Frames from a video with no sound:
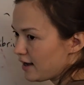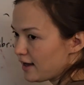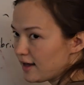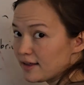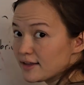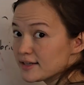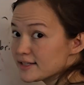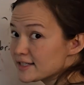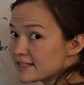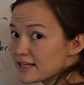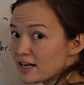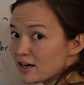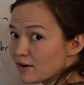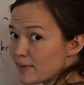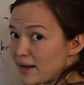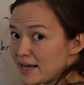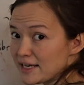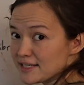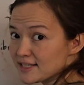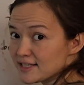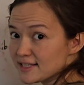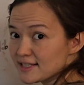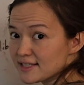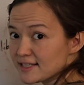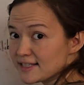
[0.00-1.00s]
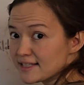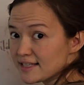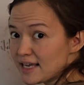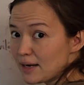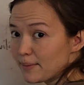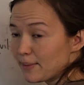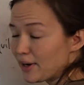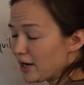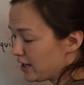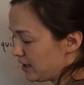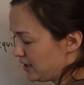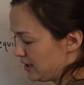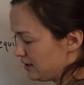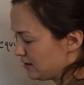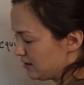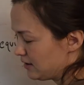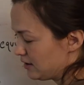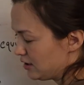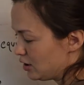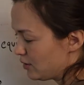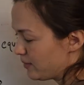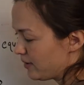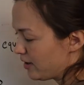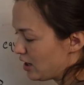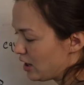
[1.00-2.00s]
Center mass is the same height,
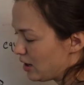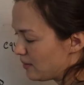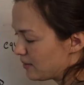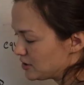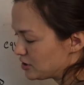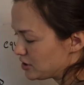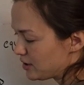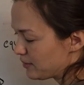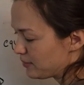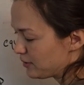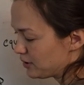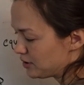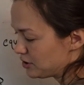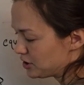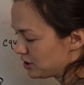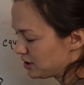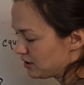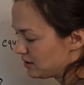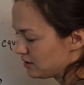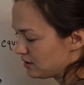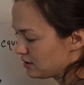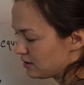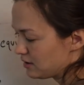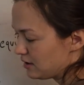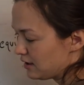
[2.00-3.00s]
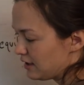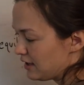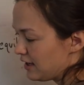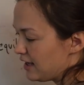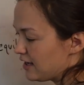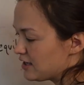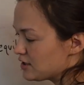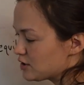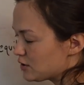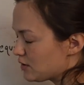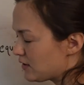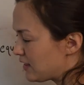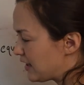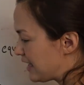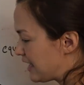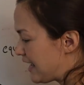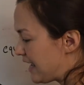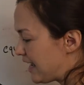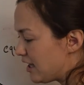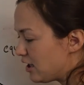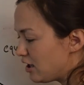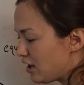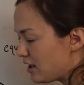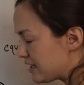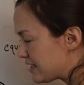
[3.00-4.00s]
no matter how much I push it. So the
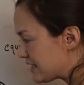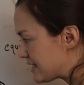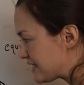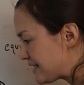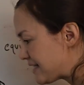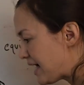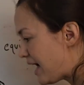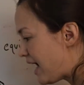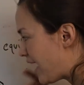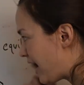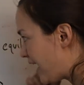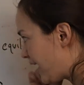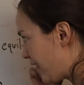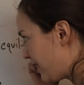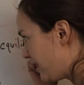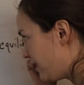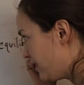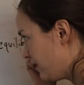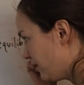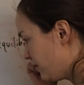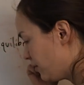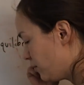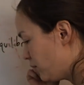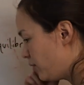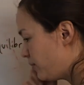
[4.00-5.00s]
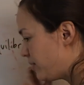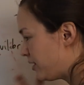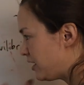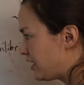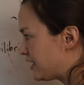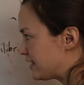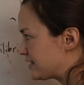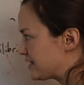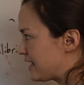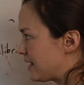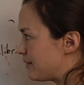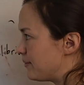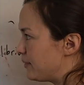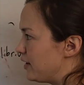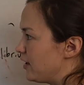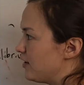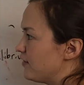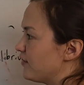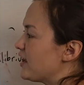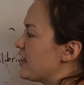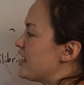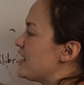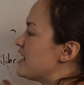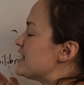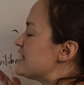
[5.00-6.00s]
can on its side would be an example
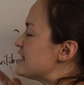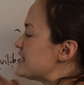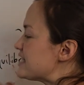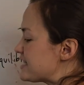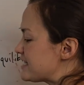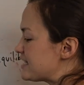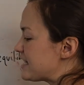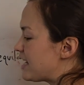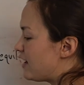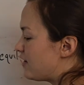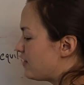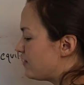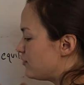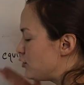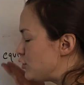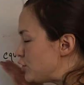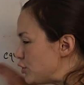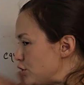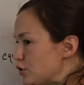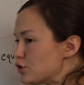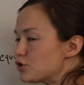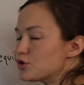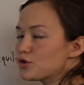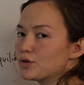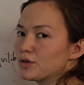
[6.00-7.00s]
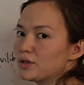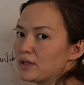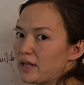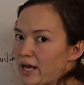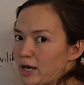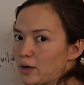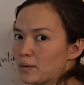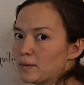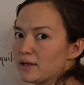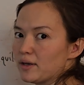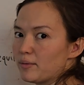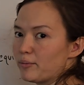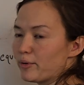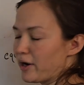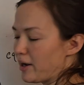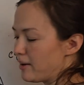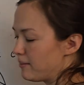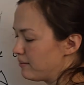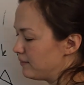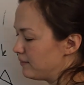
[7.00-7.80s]
of neutral equilibrium.